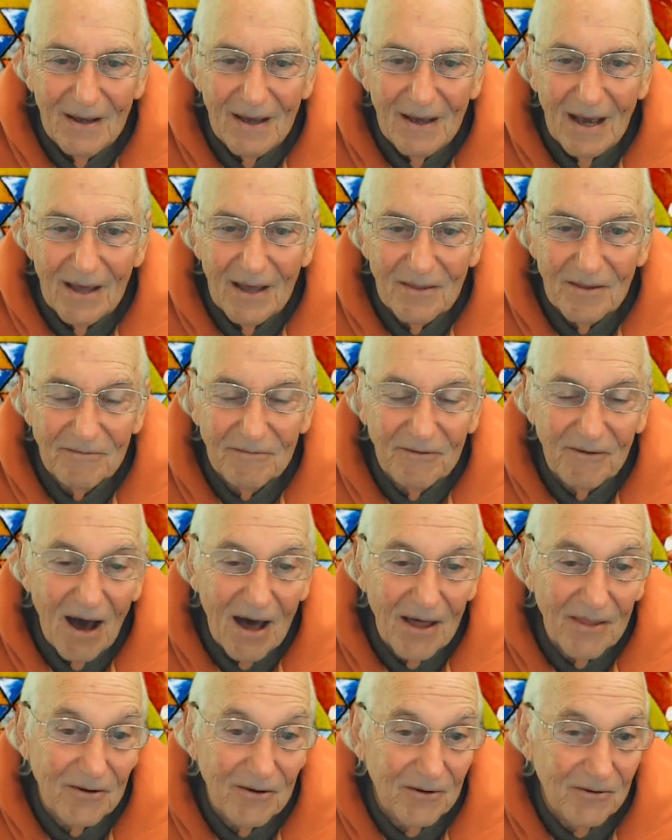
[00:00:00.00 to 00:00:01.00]
And the
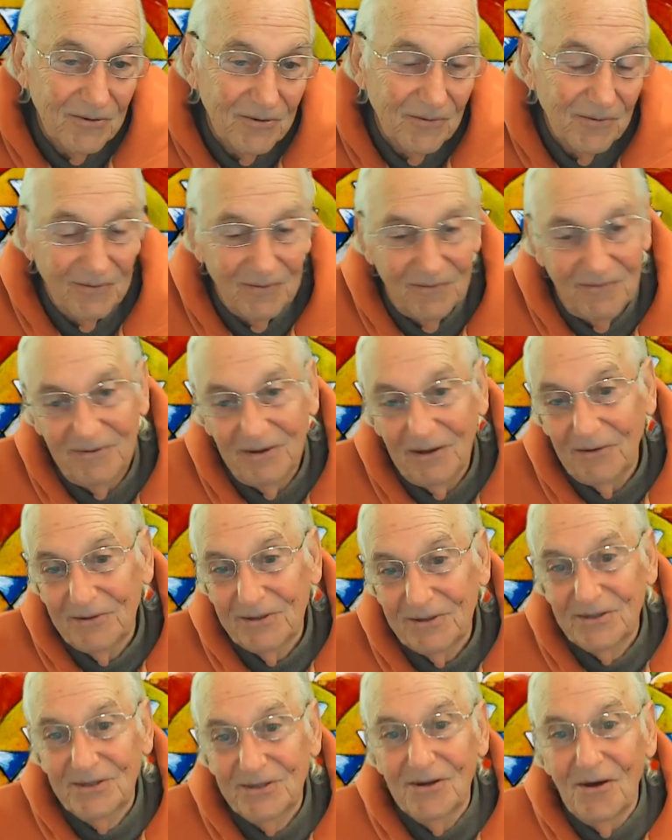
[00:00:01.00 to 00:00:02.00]
father, who felt
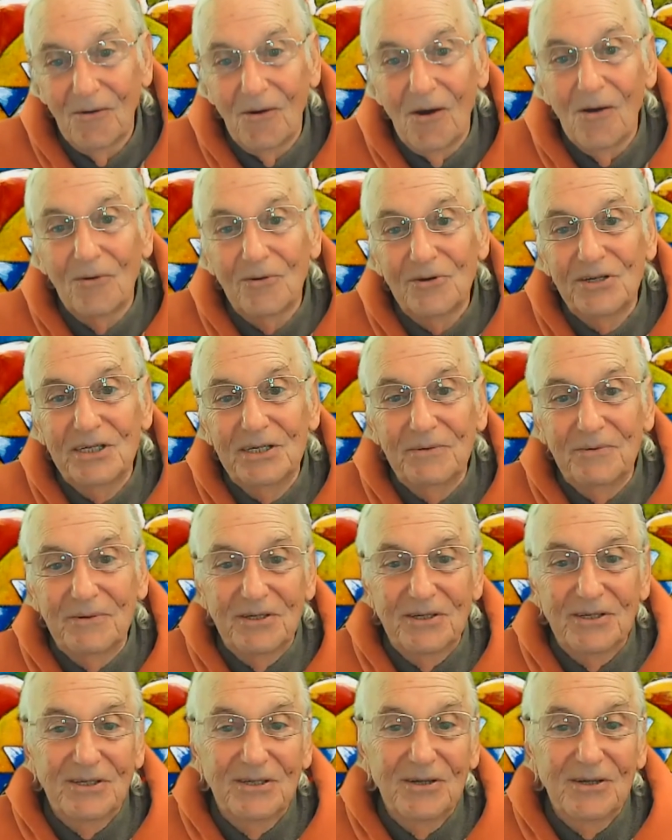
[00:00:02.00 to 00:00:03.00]
she was
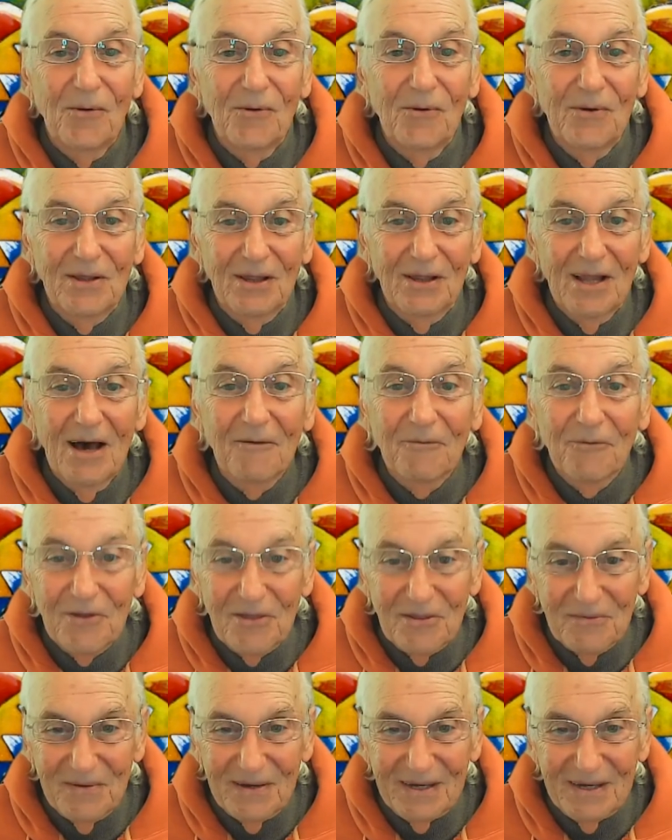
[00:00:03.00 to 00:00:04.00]
so in love with
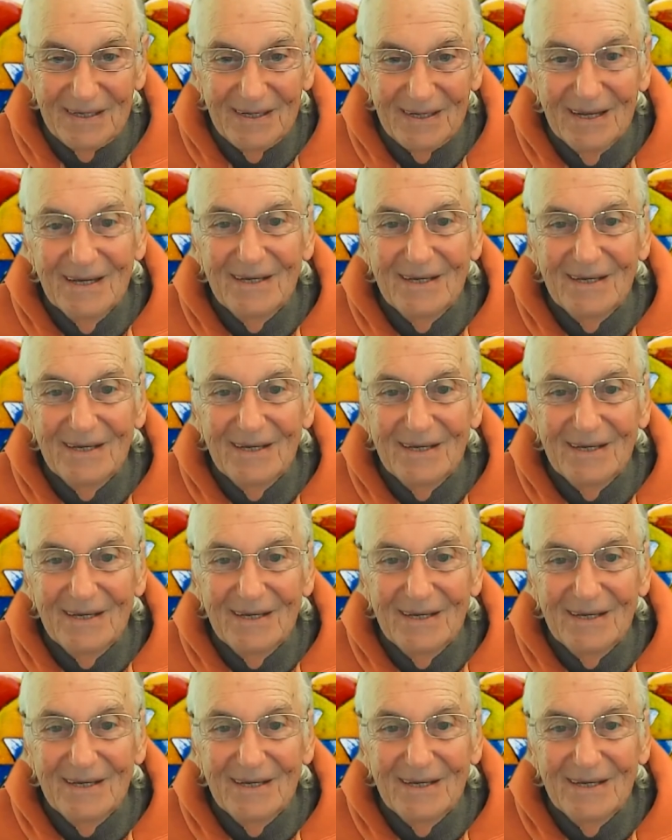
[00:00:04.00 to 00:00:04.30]
me,